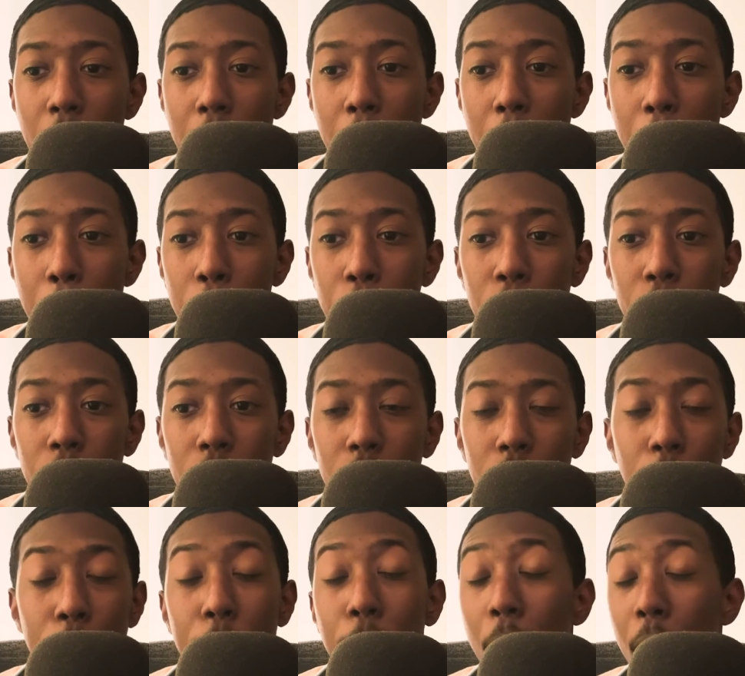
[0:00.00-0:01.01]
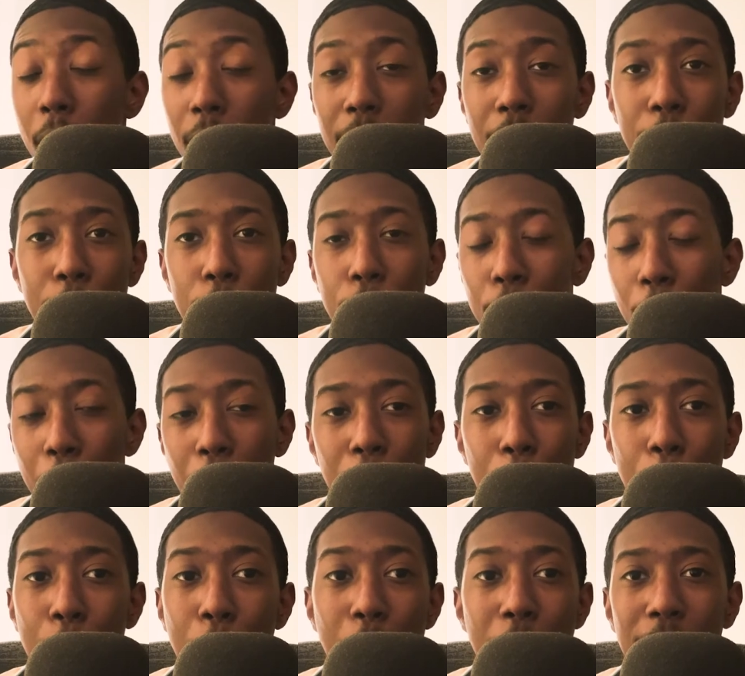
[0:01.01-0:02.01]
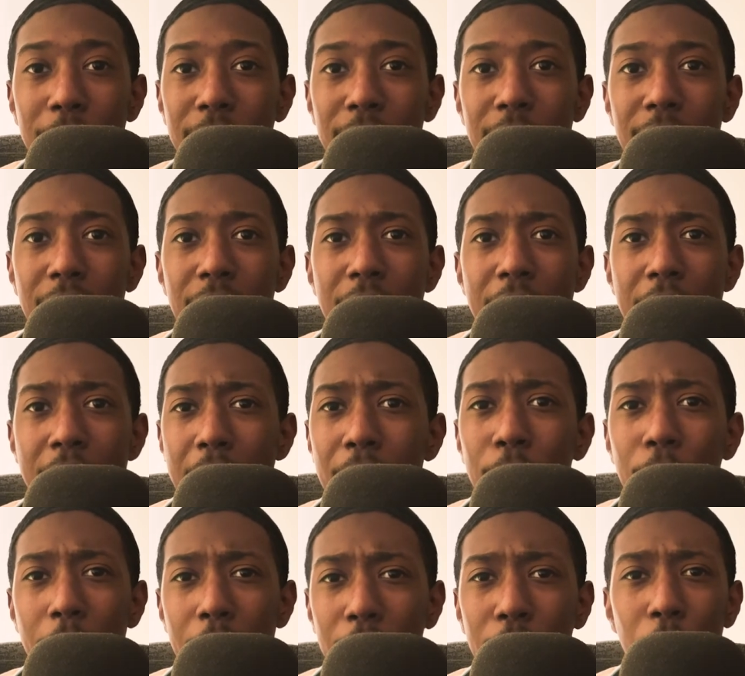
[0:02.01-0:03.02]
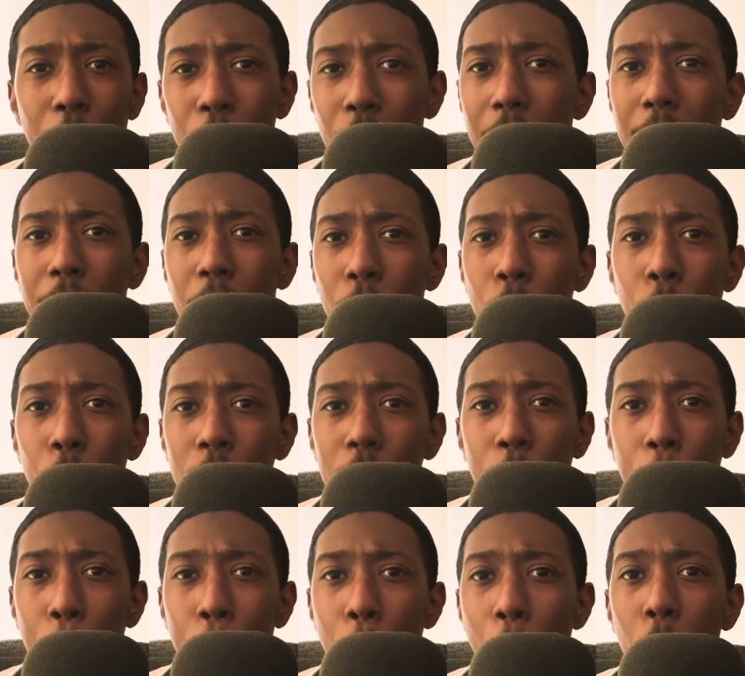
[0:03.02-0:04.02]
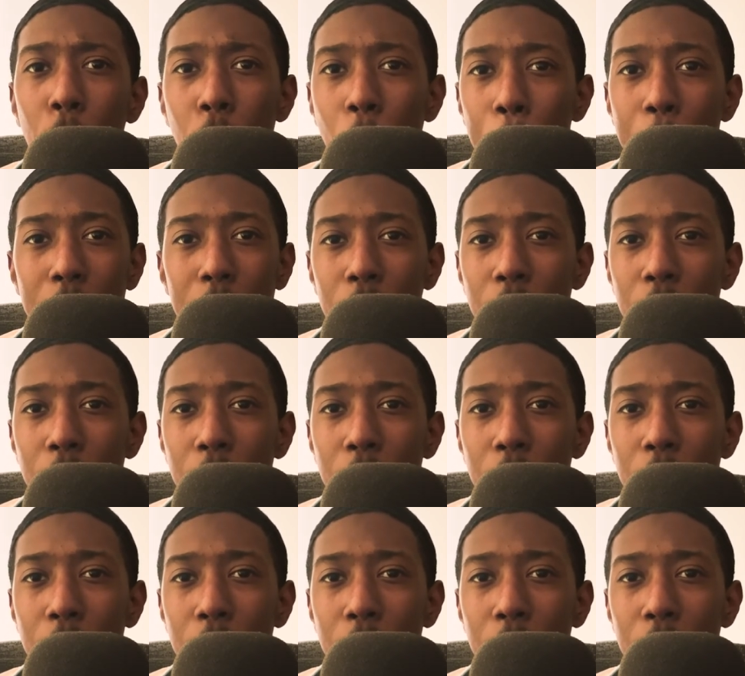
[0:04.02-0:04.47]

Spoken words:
The falling part, it sounded like a good build-up.